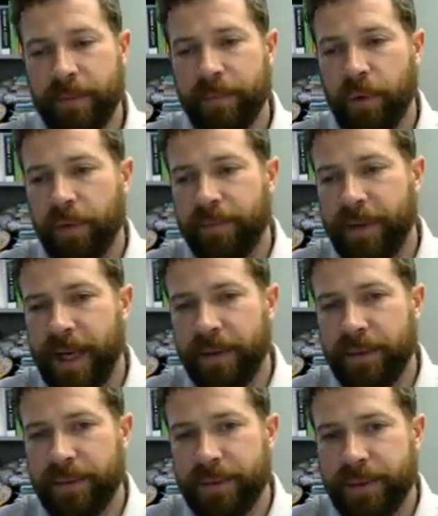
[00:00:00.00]
find
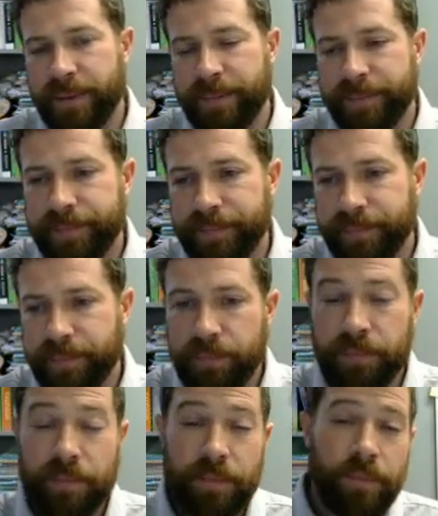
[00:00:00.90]
one for both
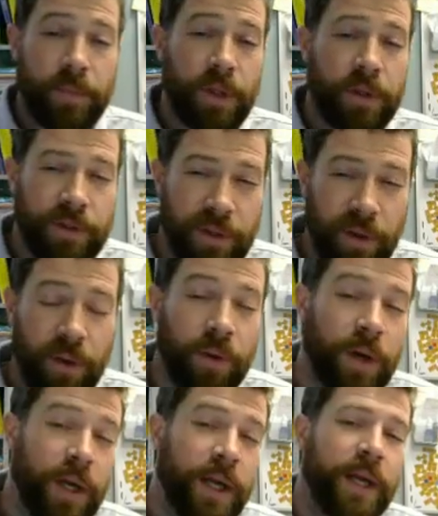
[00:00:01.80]
values.
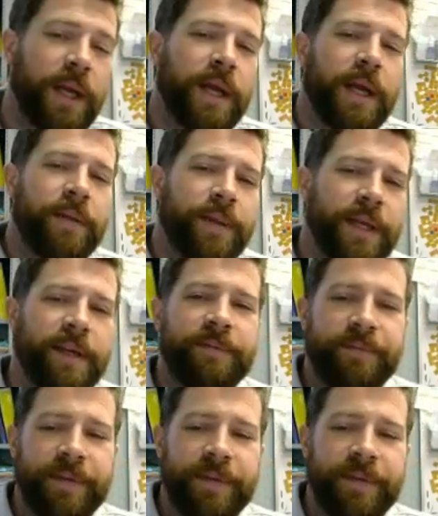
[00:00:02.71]
So,